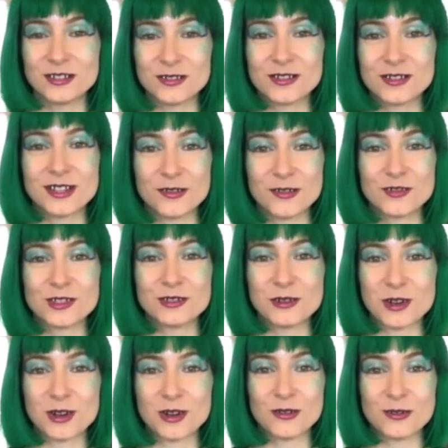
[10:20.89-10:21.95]
yourself to
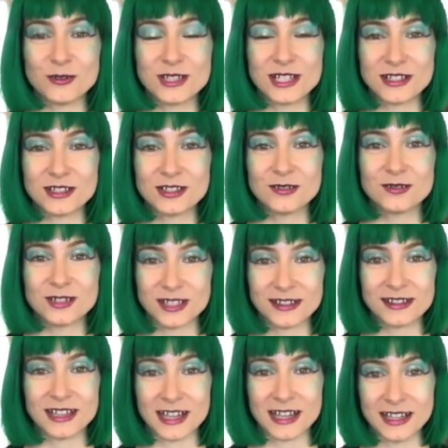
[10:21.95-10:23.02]
know that you
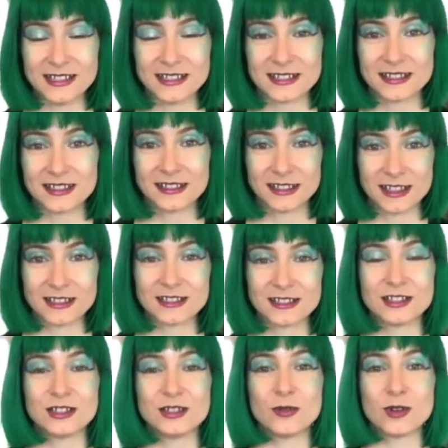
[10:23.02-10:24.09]
did that and that
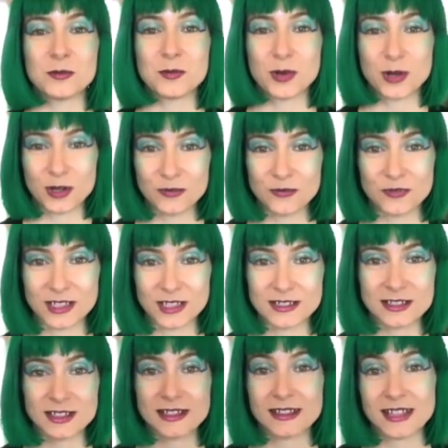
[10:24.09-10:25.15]
you are perfect
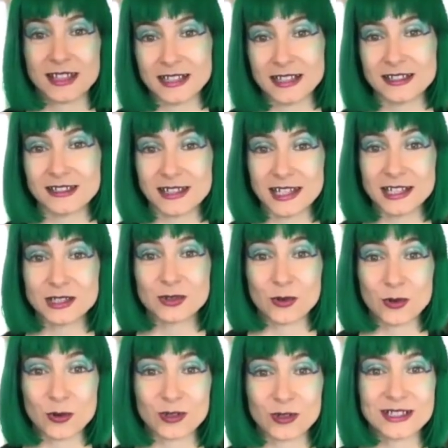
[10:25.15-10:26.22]
in that state
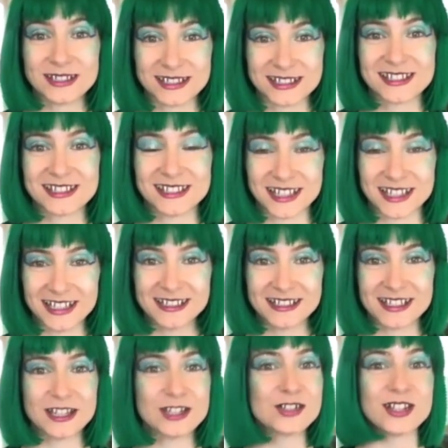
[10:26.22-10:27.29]
or in this state,
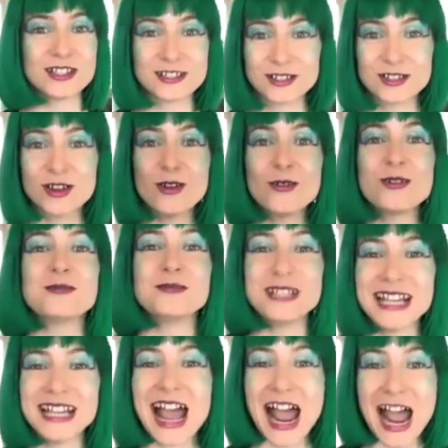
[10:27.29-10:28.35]
and just go and
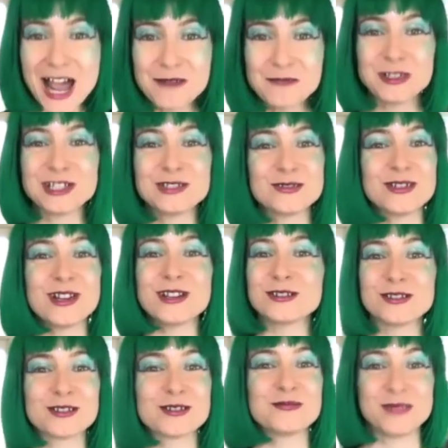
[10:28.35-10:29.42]
be happy. Do not
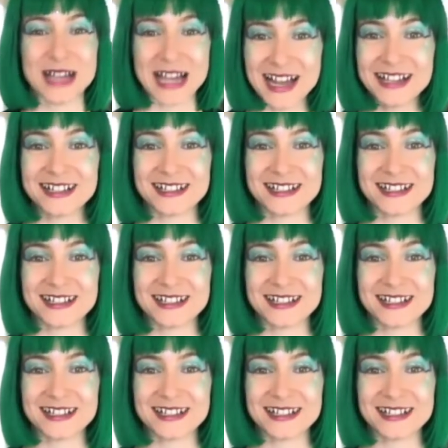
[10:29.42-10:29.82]
look back.